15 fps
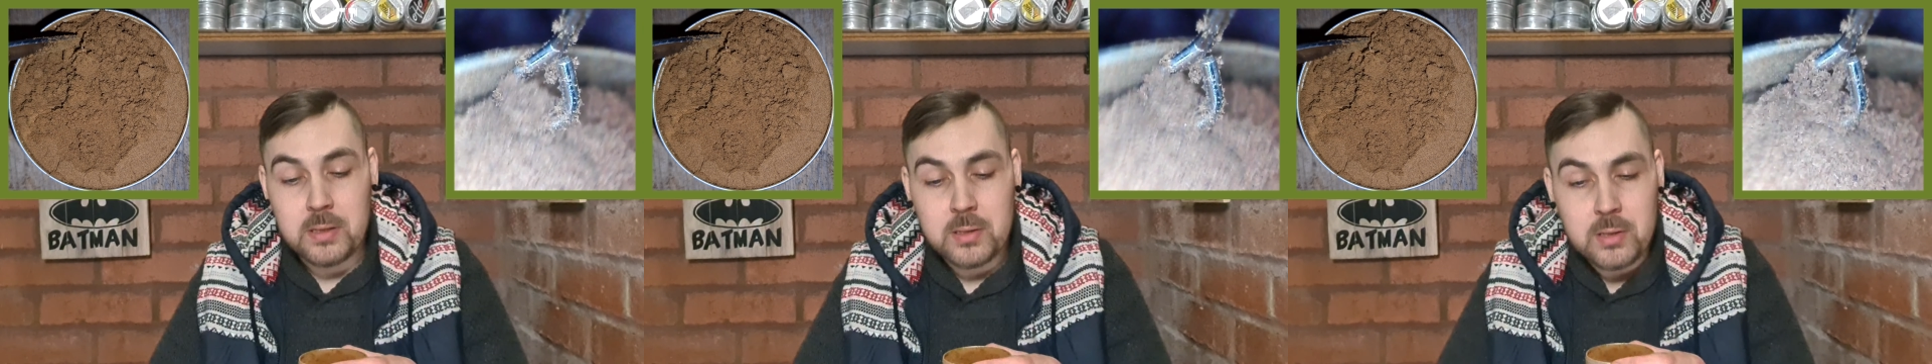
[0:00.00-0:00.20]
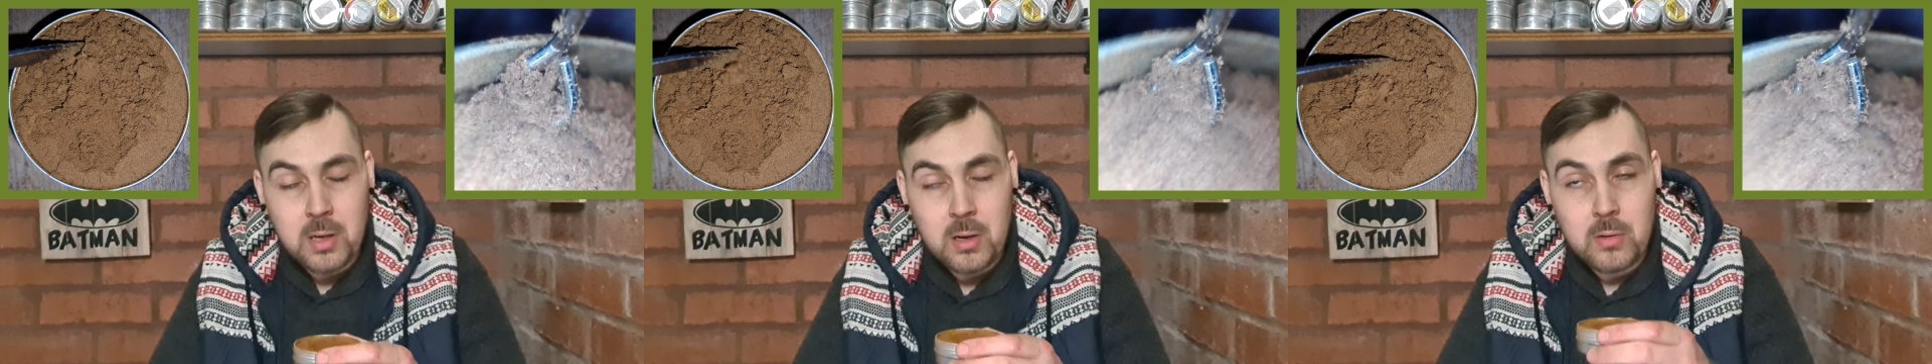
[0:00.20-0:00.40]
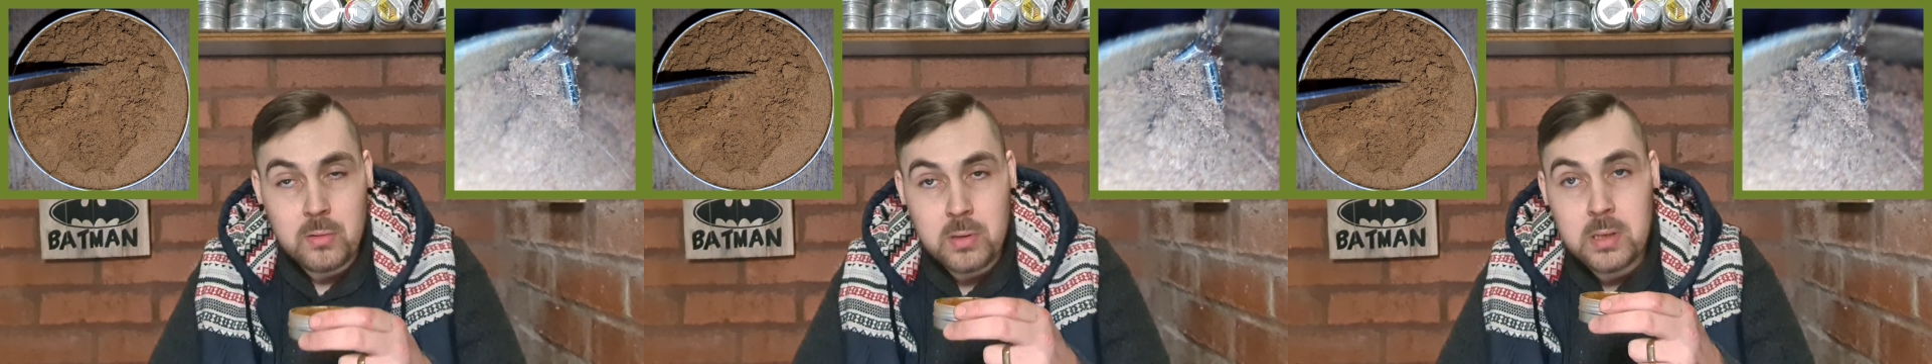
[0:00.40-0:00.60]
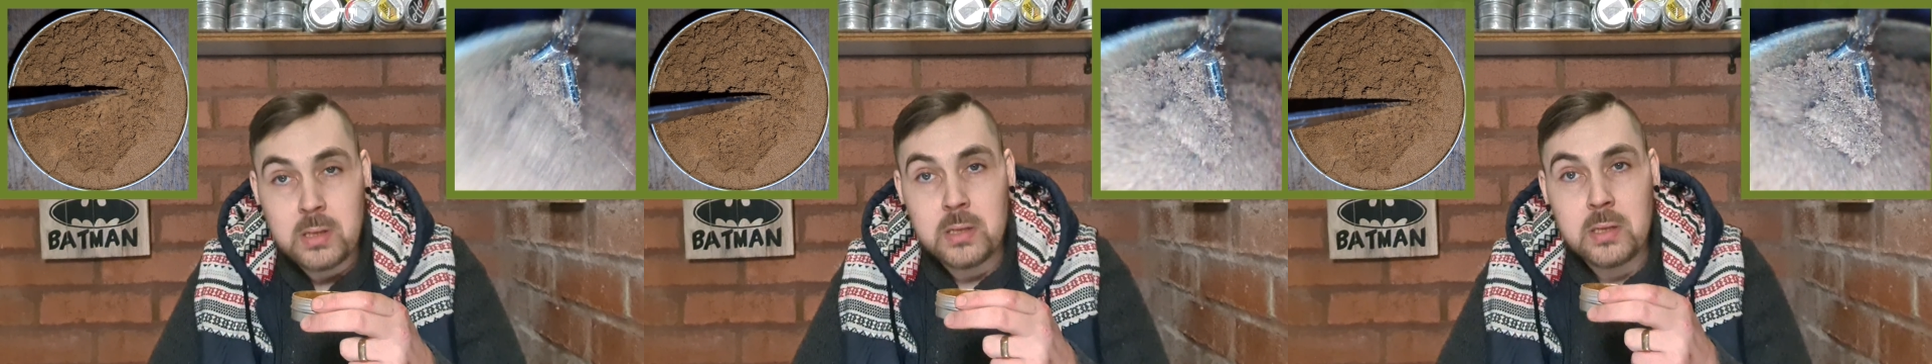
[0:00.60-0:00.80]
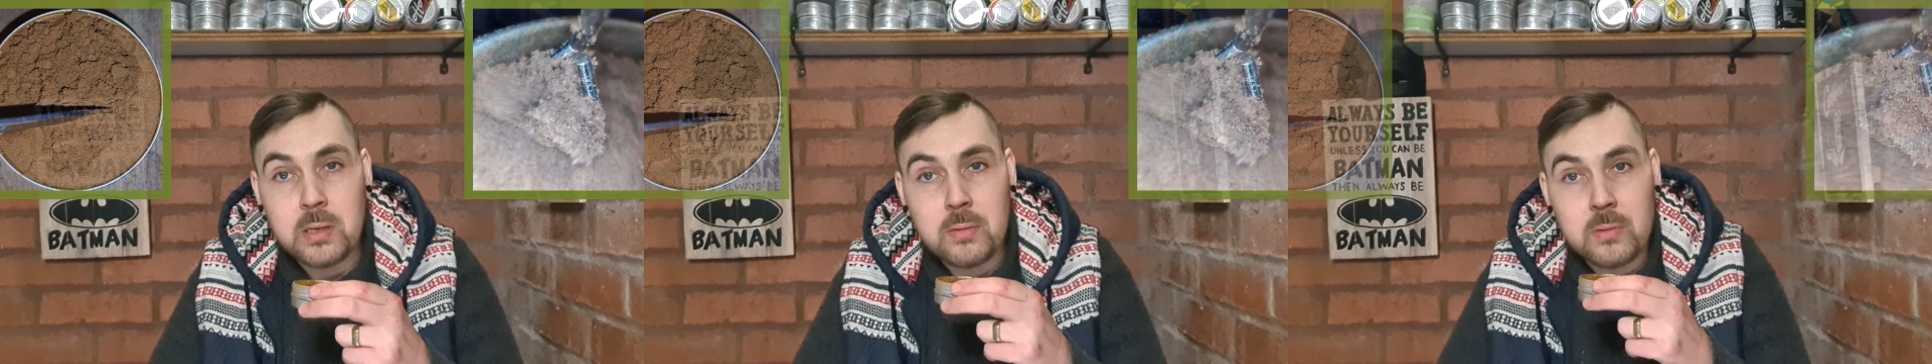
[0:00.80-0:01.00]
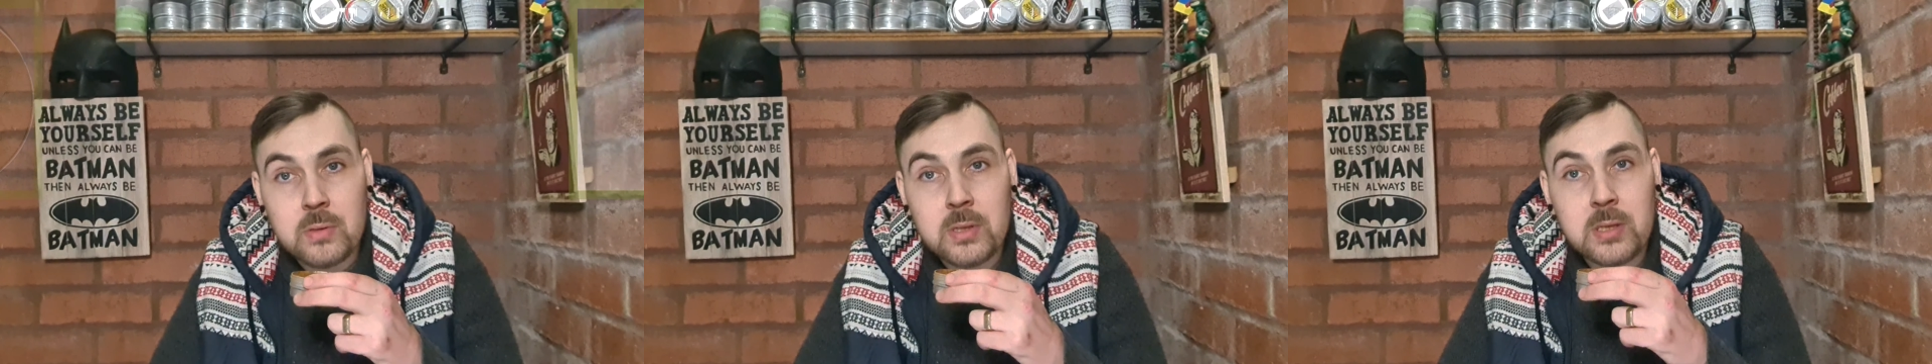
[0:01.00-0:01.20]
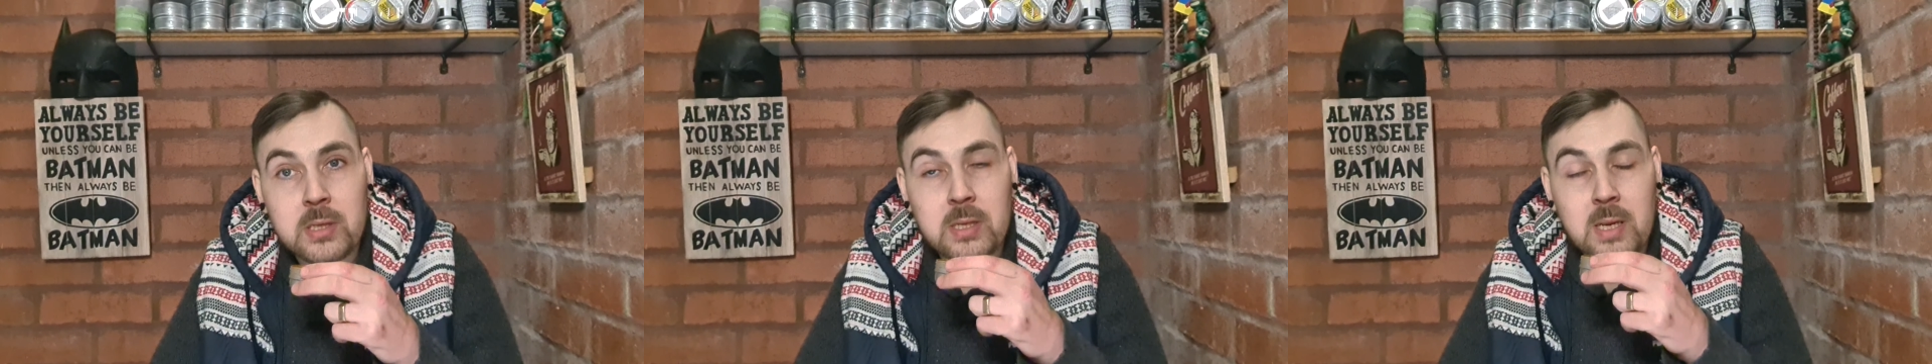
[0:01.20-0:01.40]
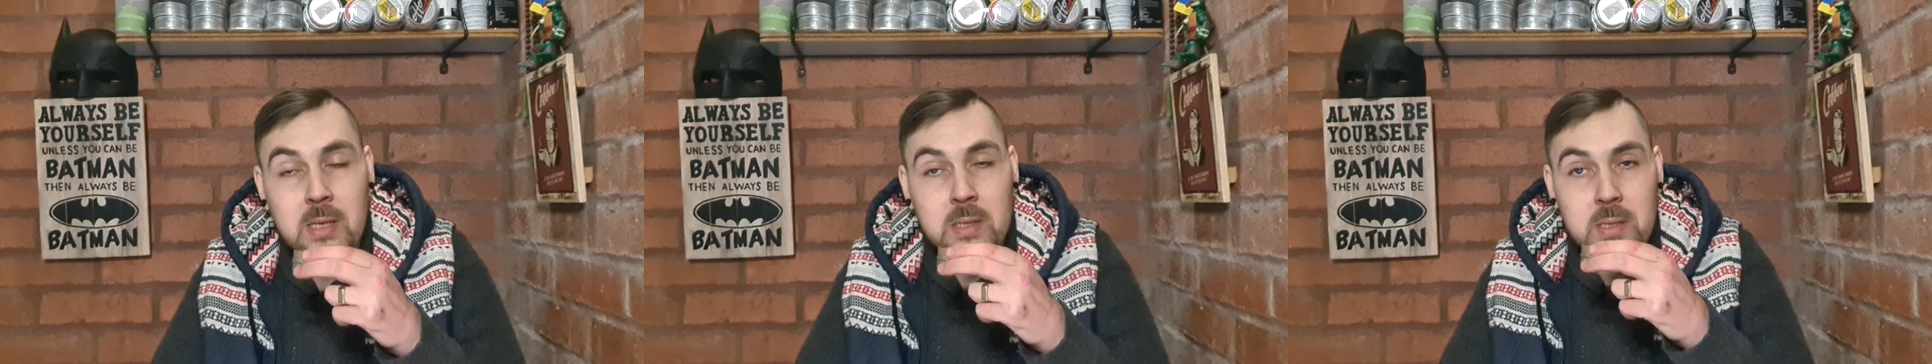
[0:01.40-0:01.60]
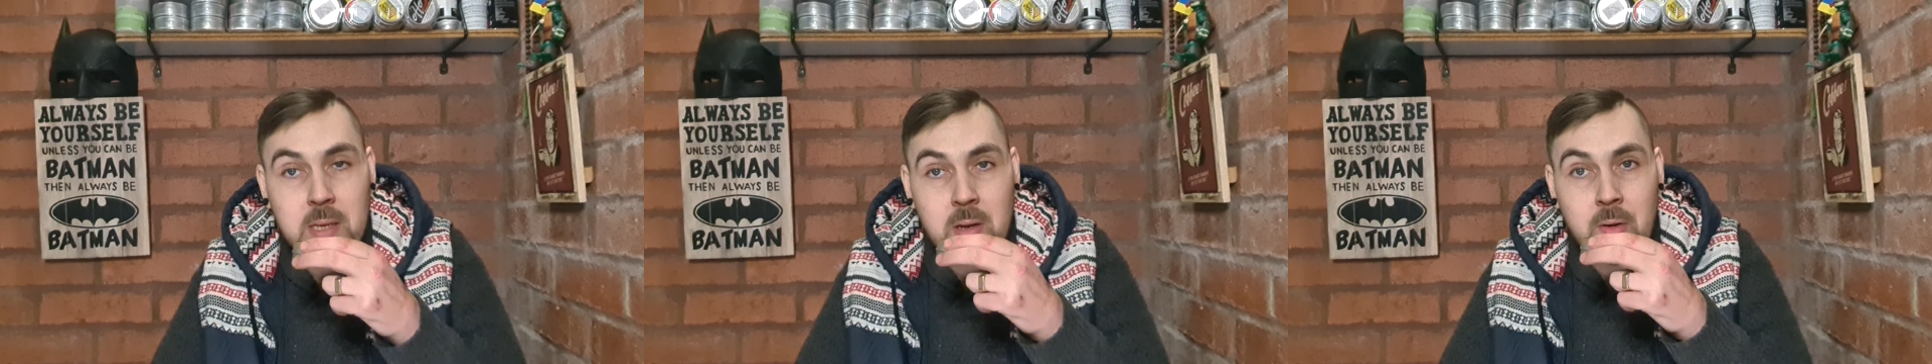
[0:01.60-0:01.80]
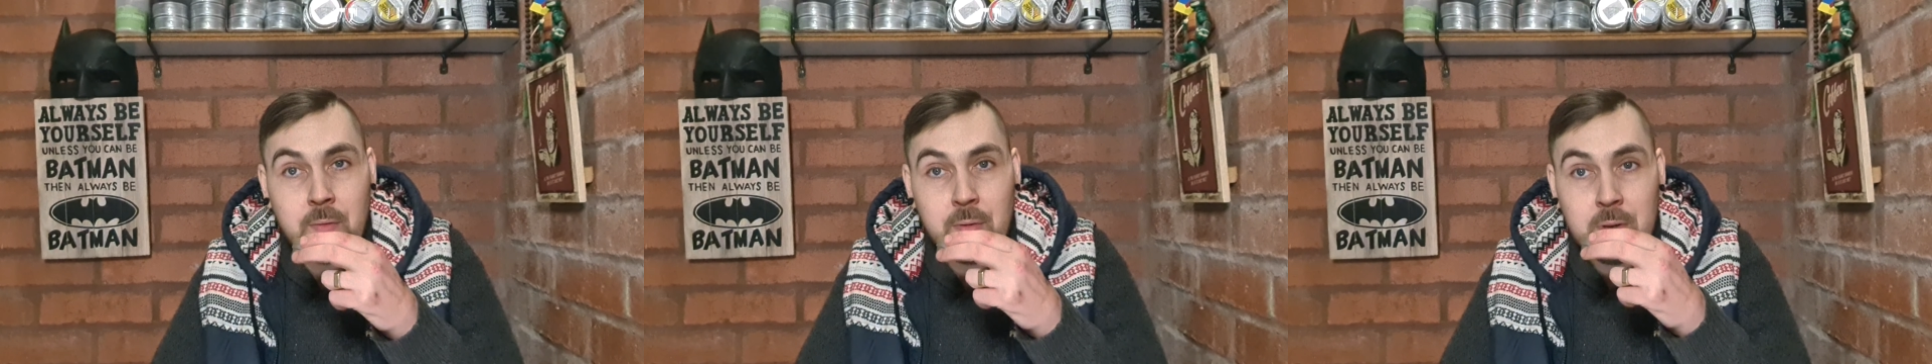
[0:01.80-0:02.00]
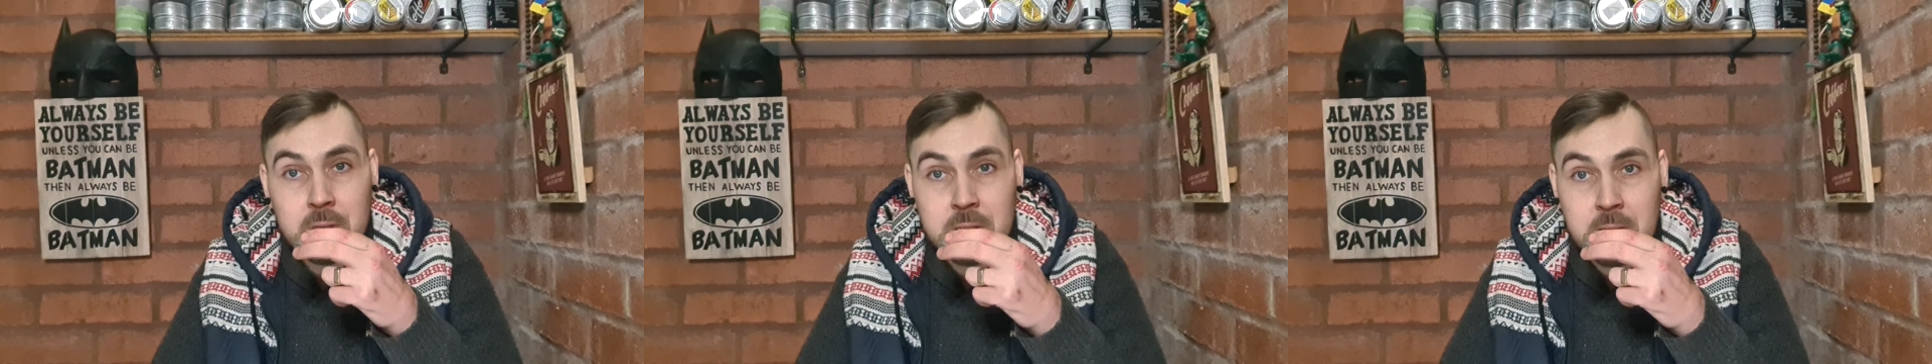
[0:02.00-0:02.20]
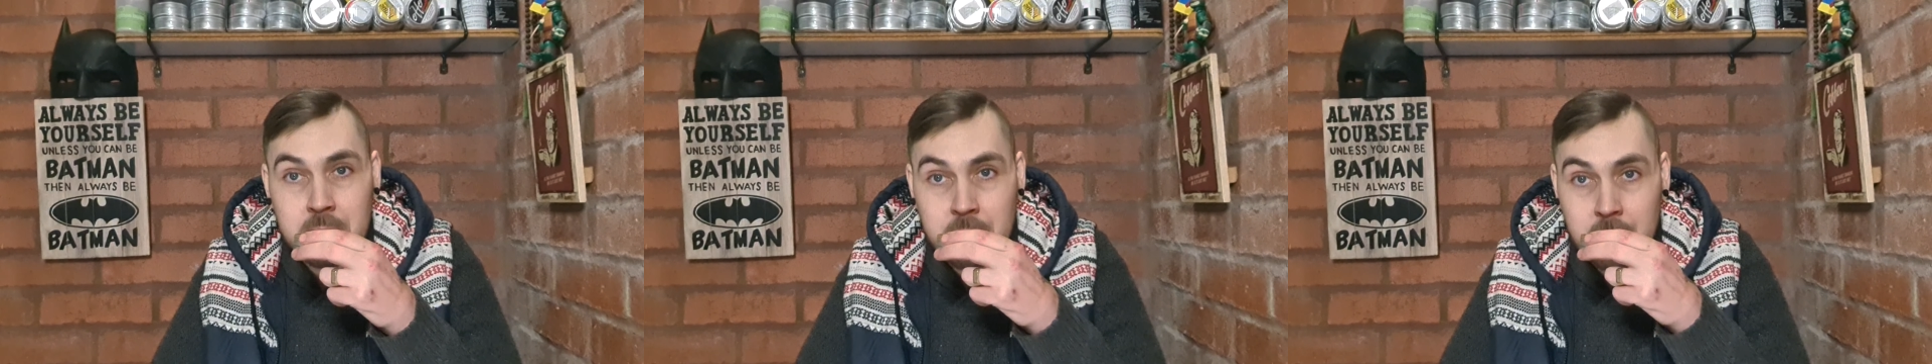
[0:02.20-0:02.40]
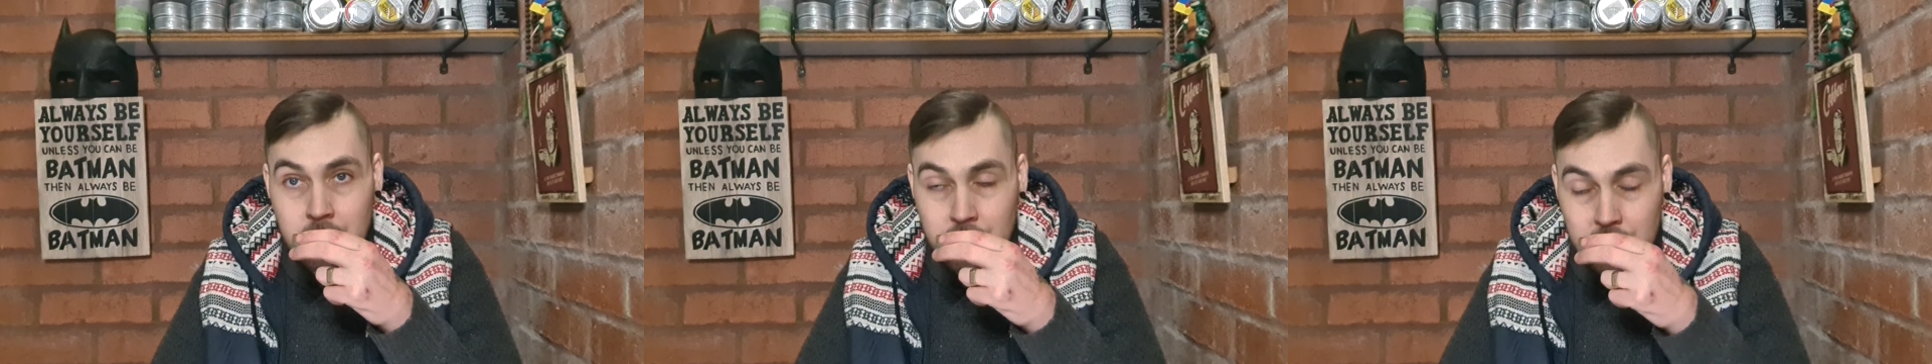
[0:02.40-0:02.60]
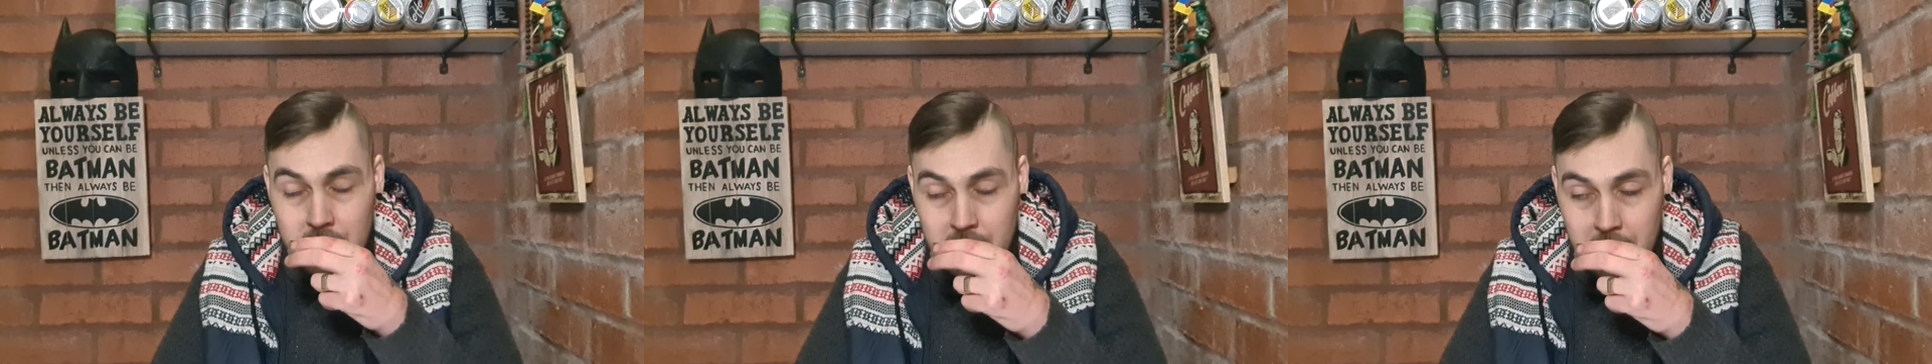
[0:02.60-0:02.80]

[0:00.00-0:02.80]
So let's see what she says up in the tin note.